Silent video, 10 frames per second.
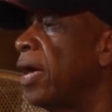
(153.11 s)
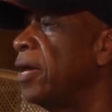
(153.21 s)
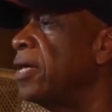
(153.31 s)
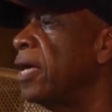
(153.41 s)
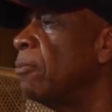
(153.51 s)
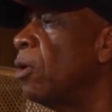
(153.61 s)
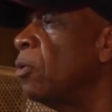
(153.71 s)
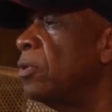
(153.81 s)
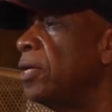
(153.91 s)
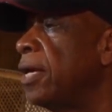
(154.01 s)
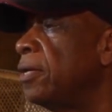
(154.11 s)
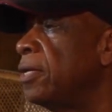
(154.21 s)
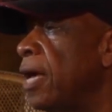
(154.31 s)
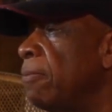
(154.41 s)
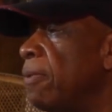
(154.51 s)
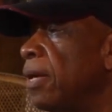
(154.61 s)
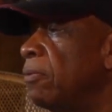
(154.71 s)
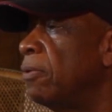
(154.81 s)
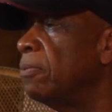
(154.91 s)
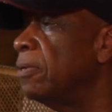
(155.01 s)
County came all the way down to the
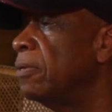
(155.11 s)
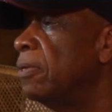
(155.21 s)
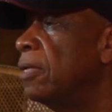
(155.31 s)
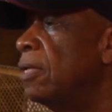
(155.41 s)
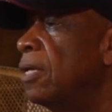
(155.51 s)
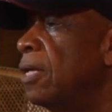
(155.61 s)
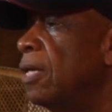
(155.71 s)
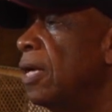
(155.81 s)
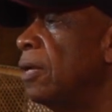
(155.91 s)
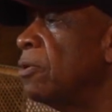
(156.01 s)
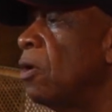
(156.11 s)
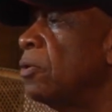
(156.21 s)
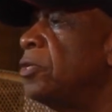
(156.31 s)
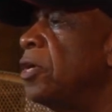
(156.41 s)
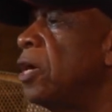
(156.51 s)
Appomattox River and called